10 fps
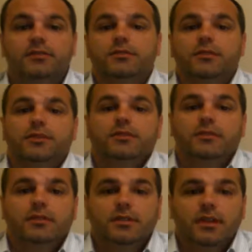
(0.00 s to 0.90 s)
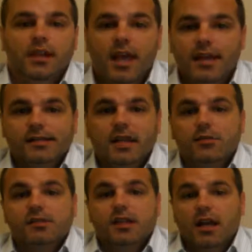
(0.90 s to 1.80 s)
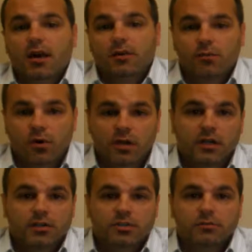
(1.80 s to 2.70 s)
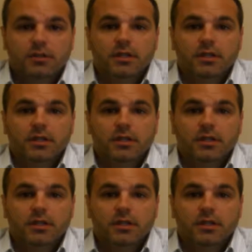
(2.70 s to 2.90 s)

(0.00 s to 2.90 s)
answer is, anytime you take out a mortgage,